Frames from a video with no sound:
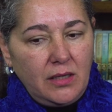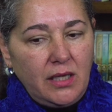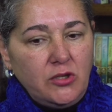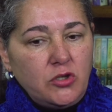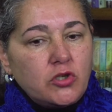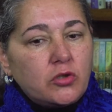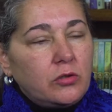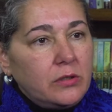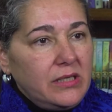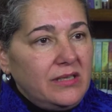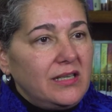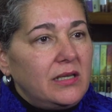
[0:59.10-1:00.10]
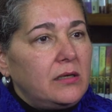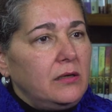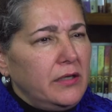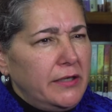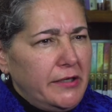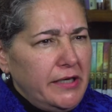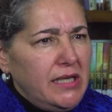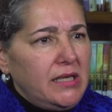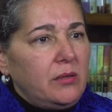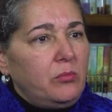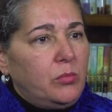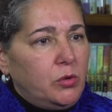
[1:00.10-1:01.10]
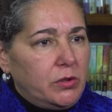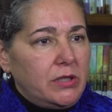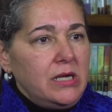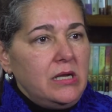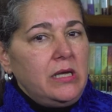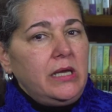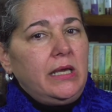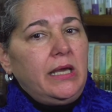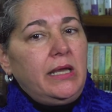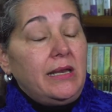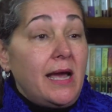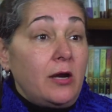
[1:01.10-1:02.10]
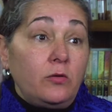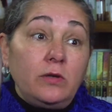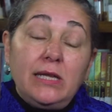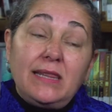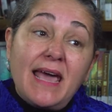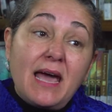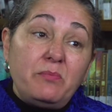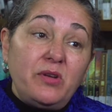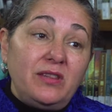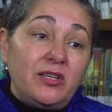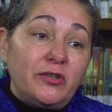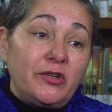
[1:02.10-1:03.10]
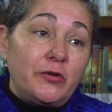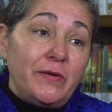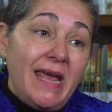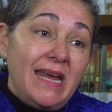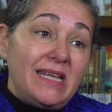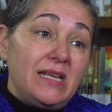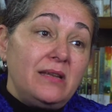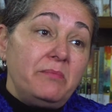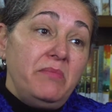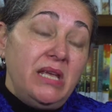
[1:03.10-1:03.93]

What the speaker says: enjoy learning more. And not only that, but they're creating